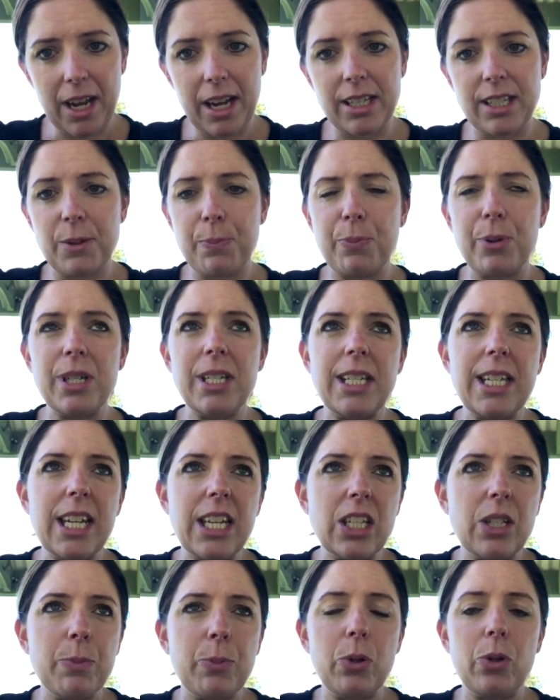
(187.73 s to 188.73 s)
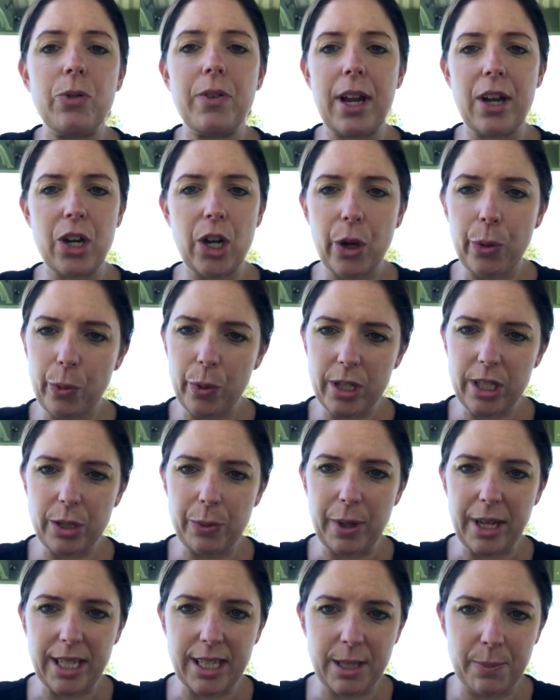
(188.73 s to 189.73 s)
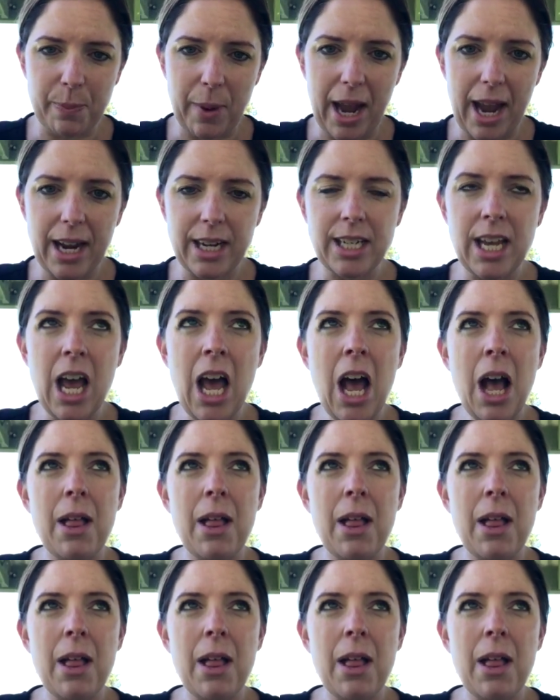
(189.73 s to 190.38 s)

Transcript: It's predictable. They know what to expect.